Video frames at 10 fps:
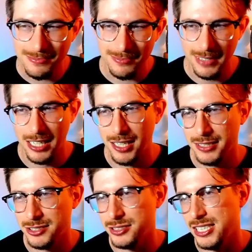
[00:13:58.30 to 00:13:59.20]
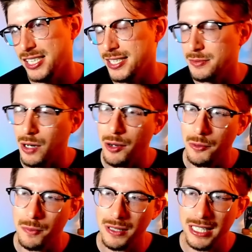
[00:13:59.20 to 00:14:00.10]
So GG's well
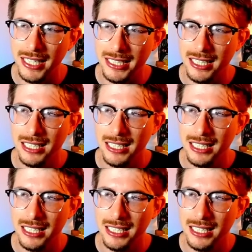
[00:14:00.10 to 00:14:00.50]
played